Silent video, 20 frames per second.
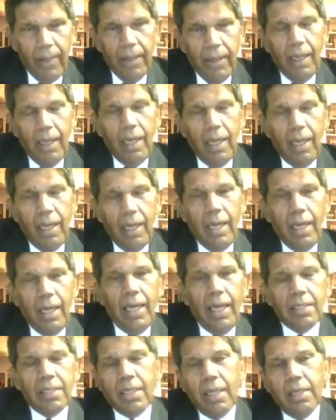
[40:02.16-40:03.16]
It
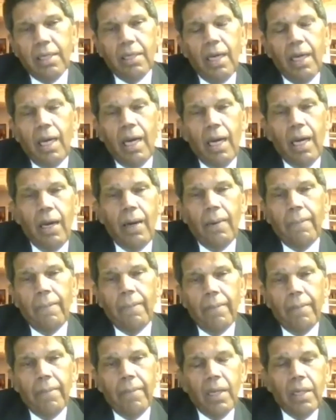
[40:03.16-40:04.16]
can
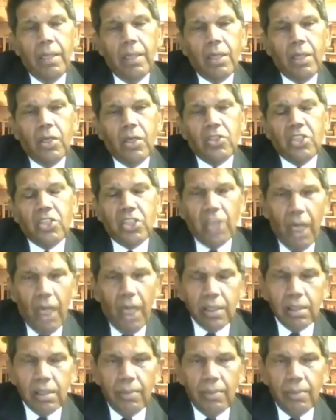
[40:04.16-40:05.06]
consult